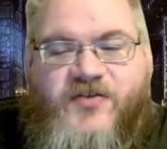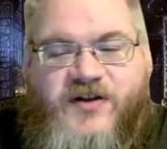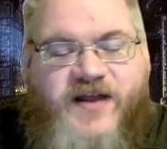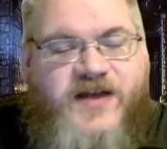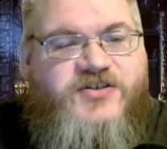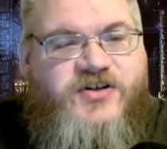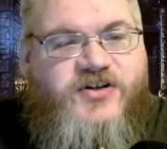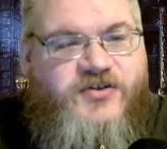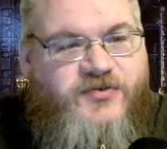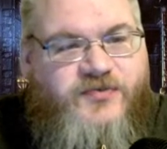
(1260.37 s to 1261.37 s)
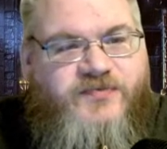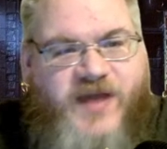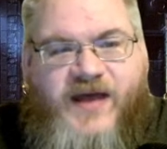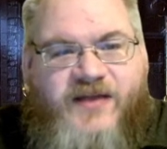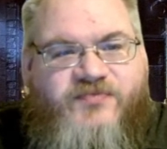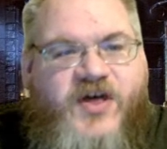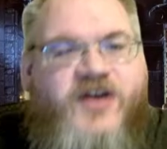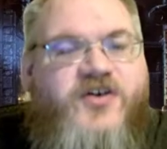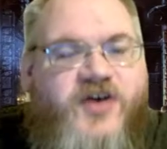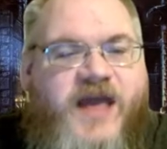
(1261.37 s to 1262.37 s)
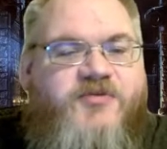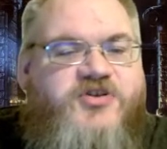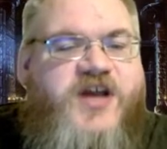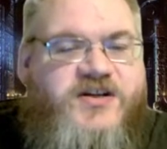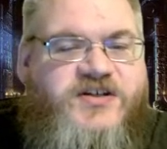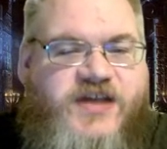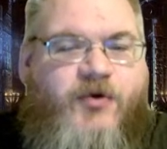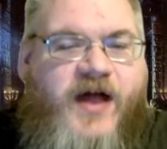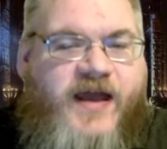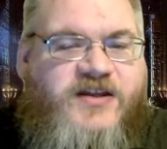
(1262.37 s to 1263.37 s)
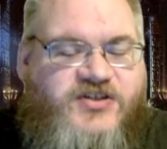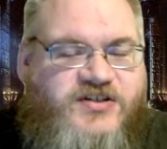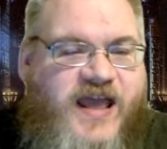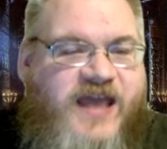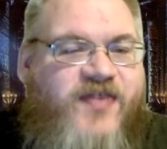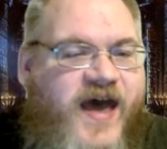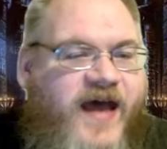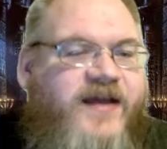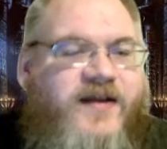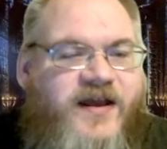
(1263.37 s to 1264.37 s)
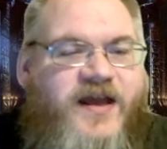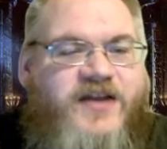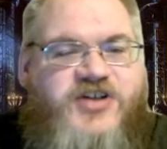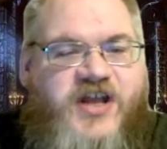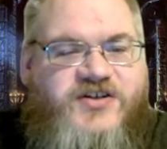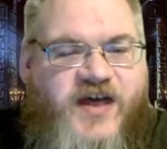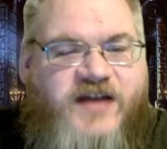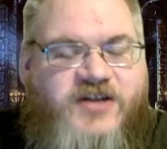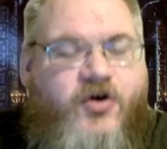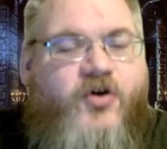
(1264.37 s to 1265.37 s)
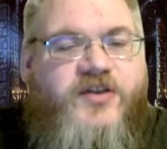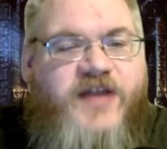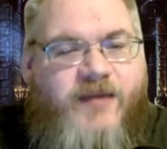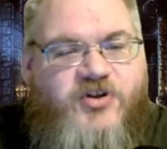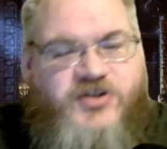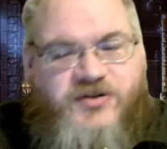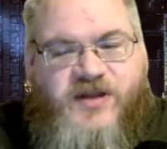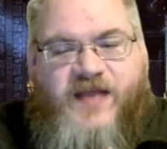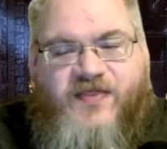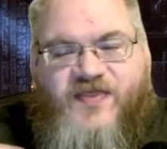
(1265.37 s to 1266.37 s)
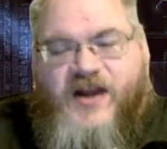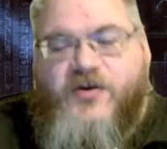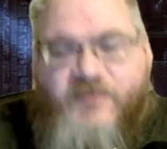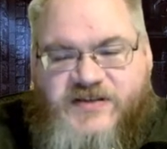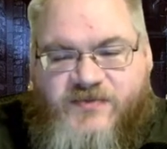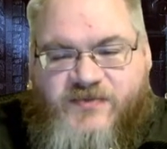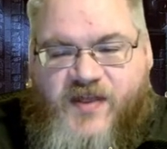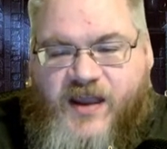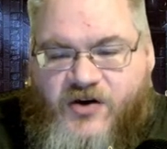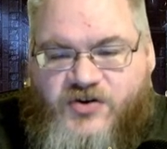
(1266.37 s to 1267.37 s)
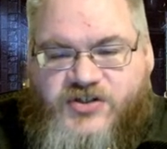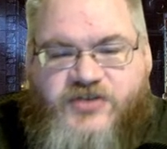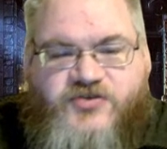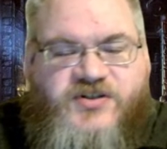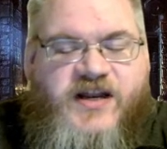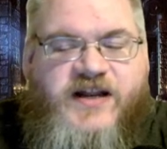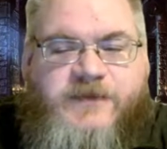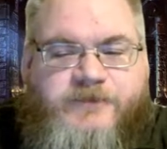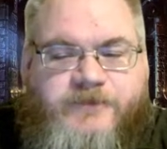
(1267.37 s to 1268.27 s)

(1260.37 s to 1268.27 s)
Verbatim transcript: that allows you to do uh, thunder damage, I can just say, well, I can just take that and change that to cold damage, and, and then it'll be something that the character's interested in.